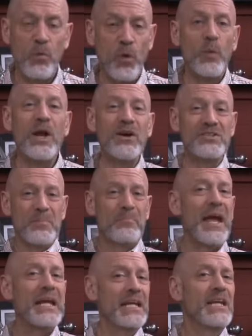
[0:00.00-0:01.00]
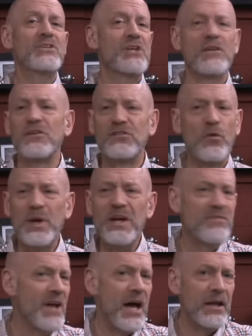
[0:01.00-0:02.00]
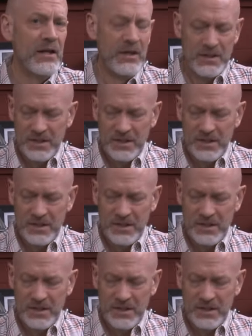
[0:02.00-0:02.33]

where we are debating each other. So we have not,